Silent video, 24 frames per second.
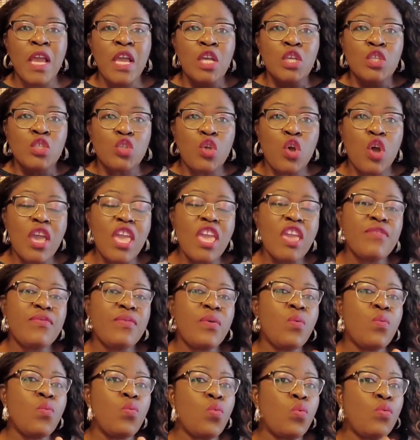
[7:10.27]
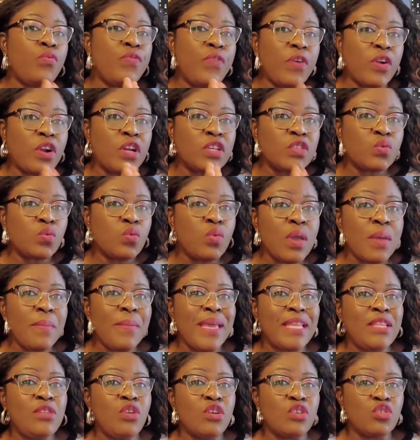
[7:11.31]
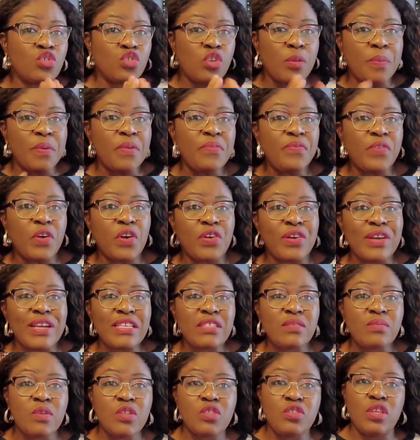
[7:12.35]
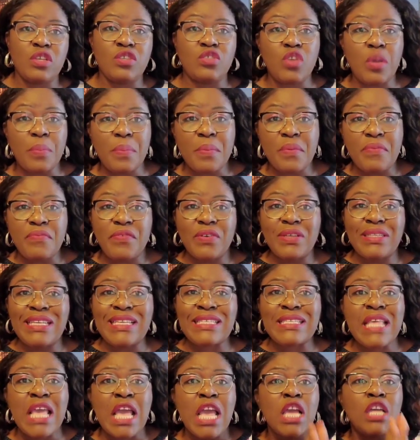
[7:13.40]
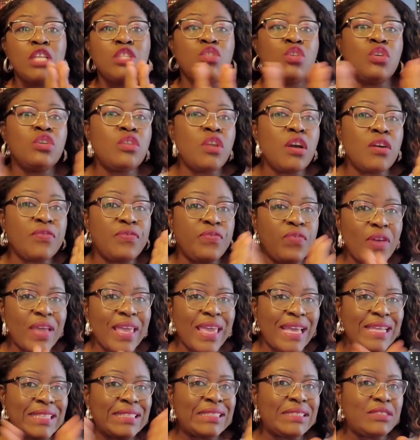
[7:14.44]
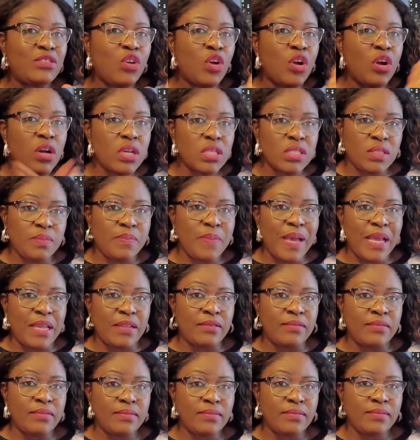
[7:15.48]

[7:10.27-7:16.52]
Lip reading: So even for us women, you're shopping for Christmas, you're shopping for this. Do not forget your husband.